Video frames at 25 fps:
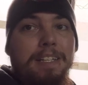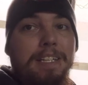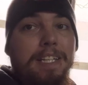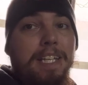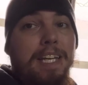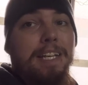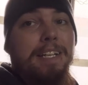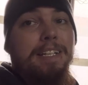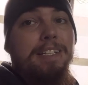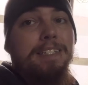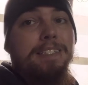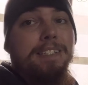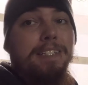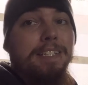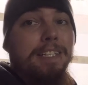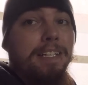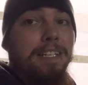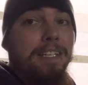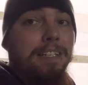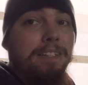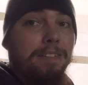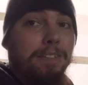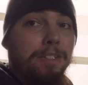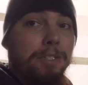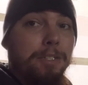That is
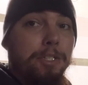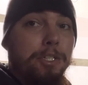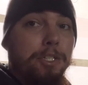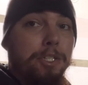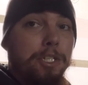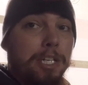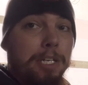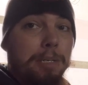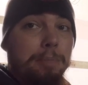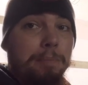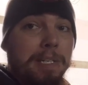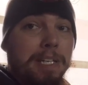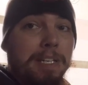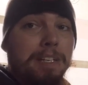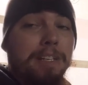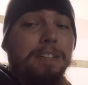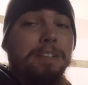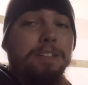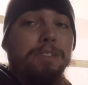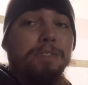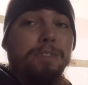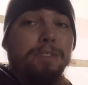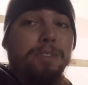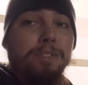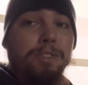the legitimate
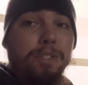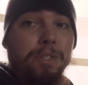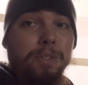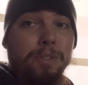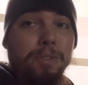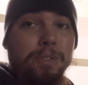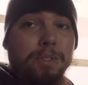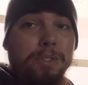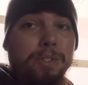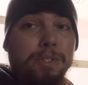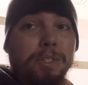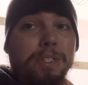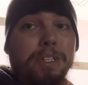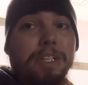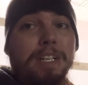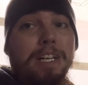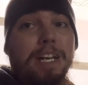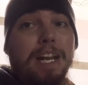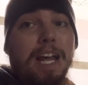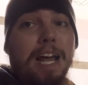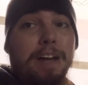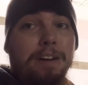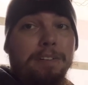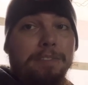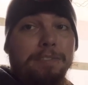suits
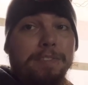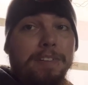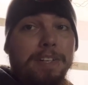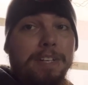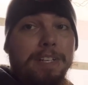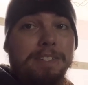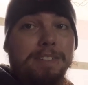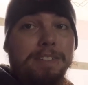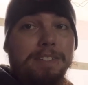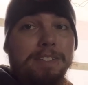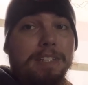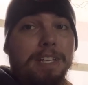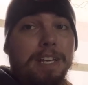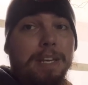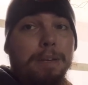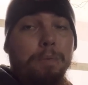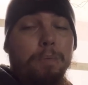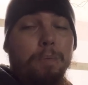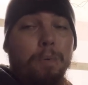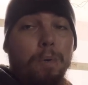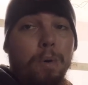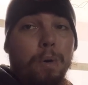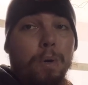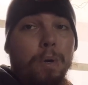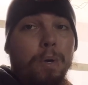and outfits they
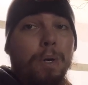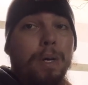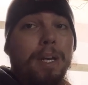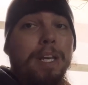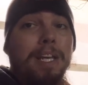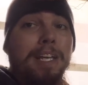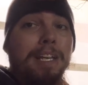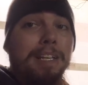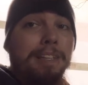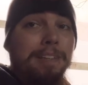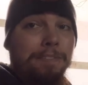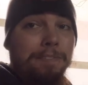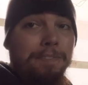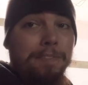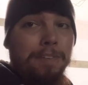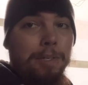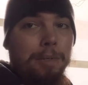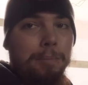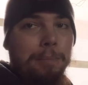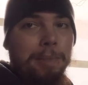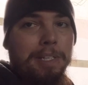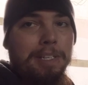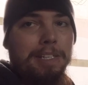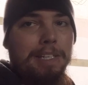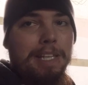wore in the
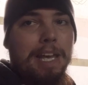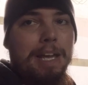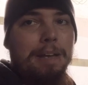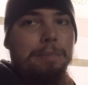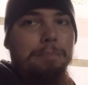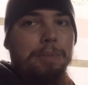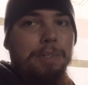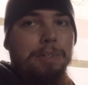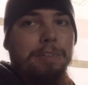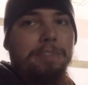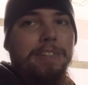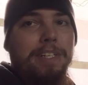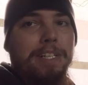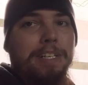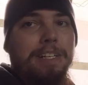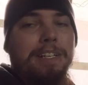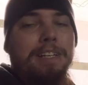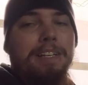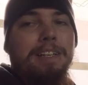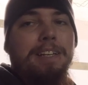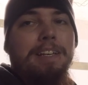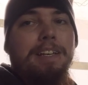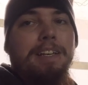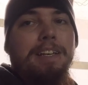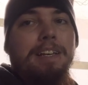filming of that movie.